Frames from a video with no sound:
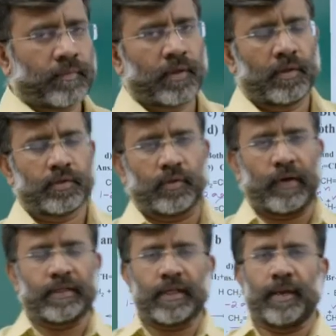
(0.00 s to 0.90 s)
So
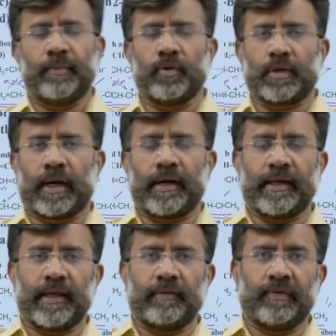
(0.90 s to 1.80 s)

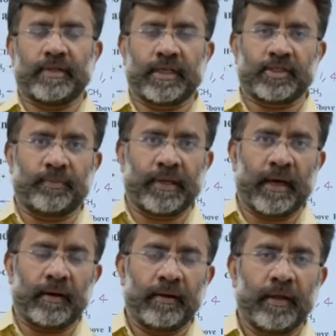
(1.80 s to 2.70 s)
1,3-butadiene with
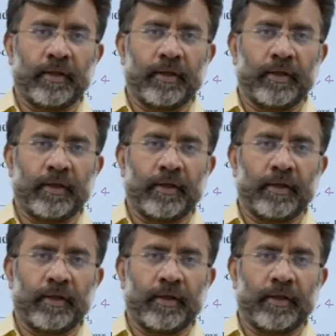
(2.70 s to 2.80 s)
HBr,